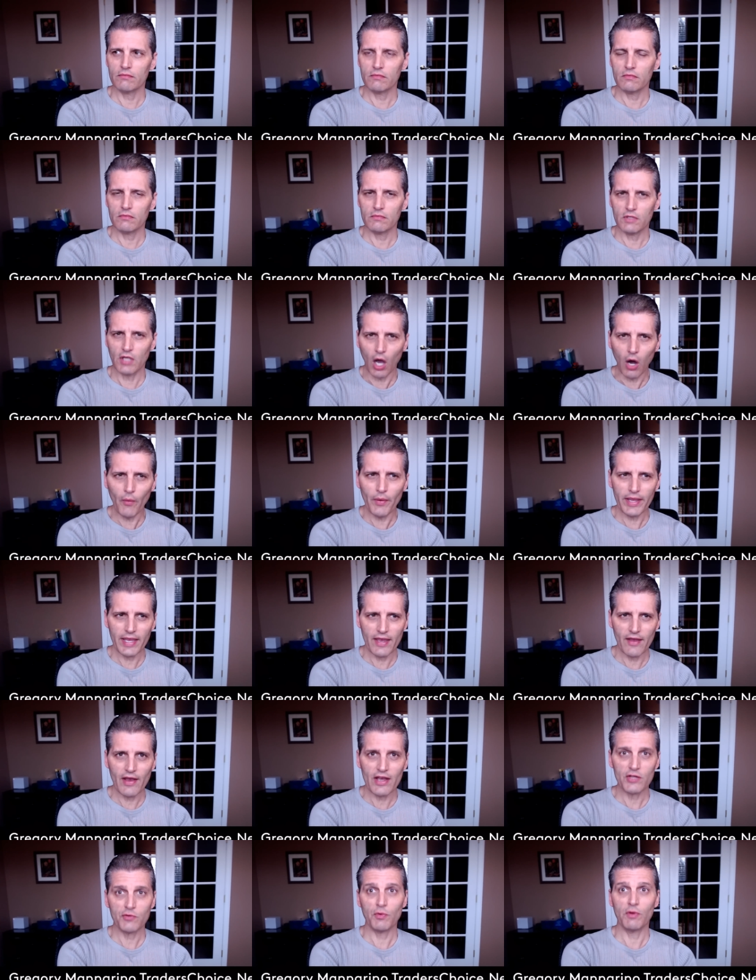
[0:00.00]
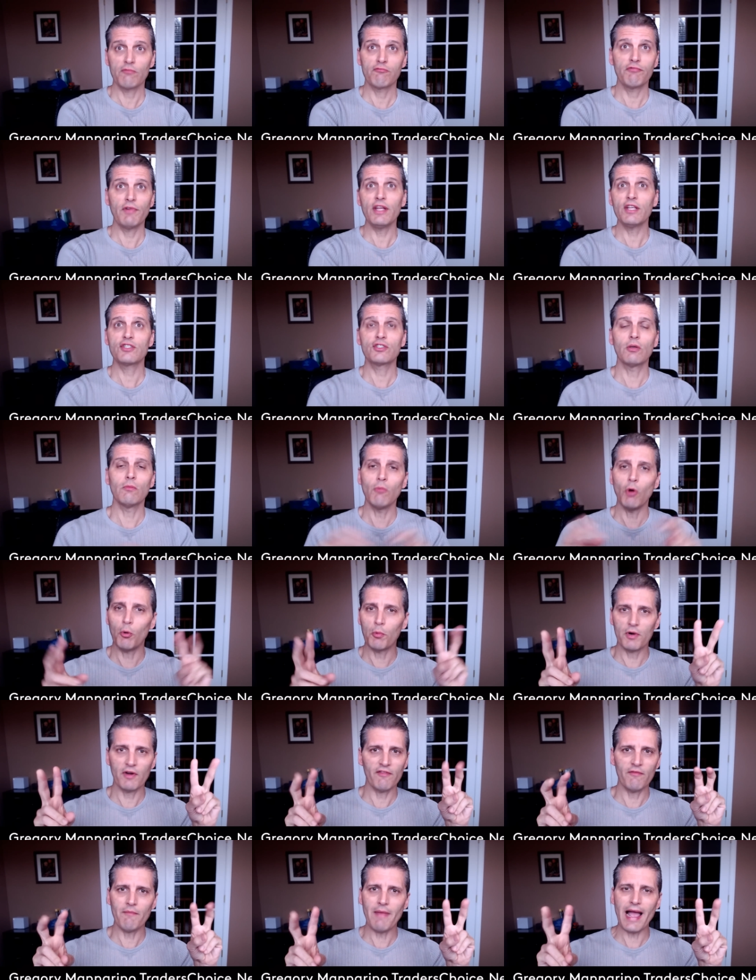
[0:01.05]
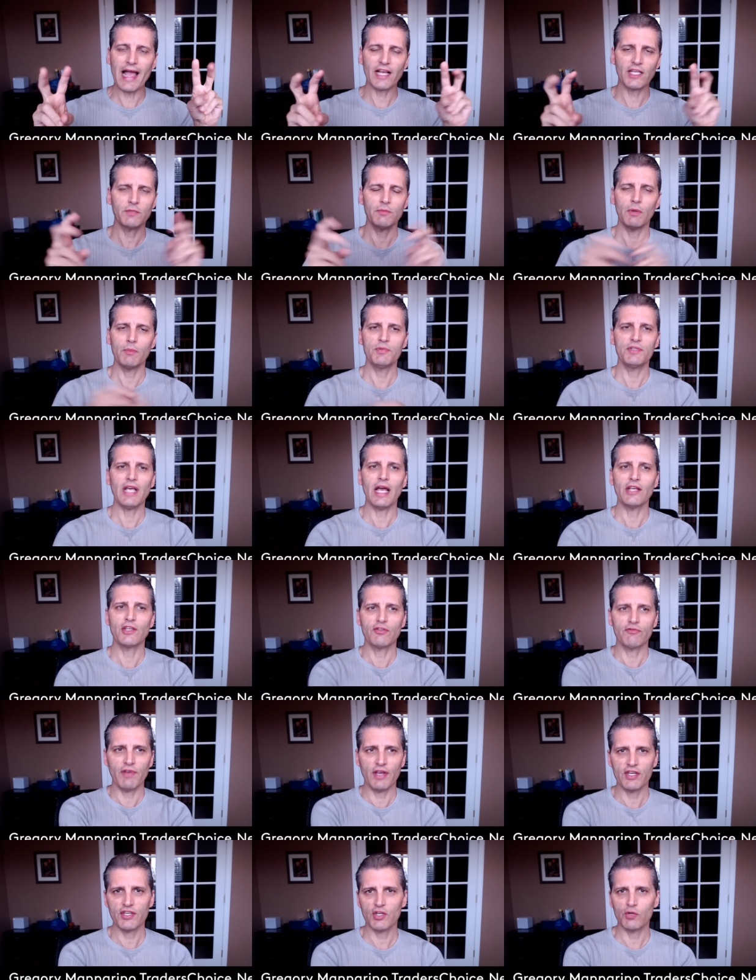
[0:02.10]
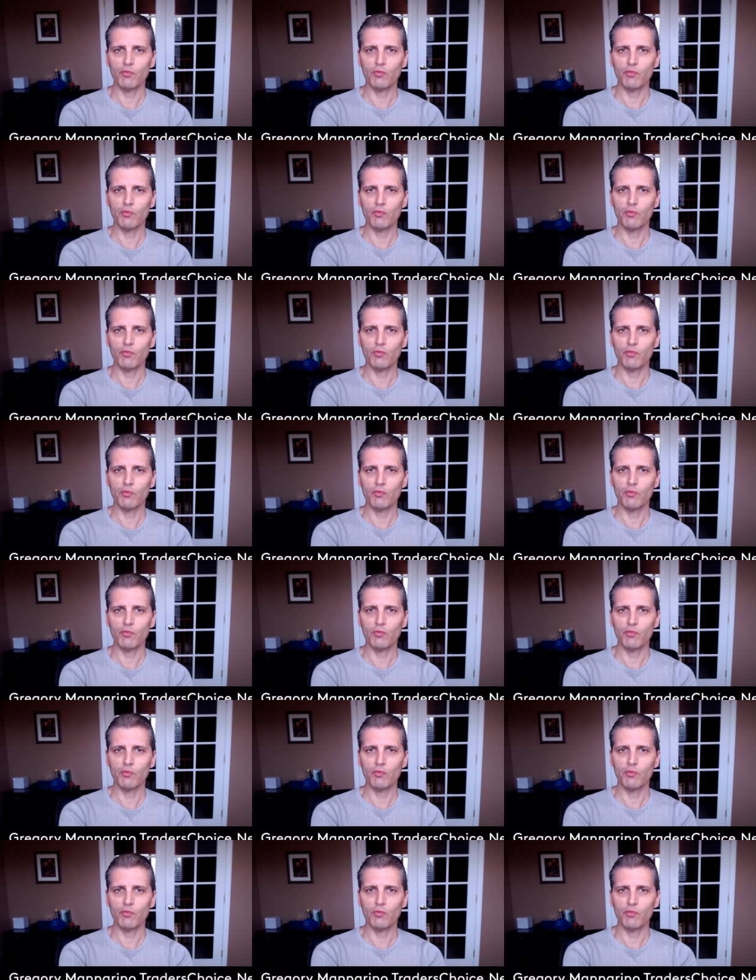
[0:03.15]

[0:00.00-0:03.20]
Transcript: going here, as we reached the moment of maximum saturation,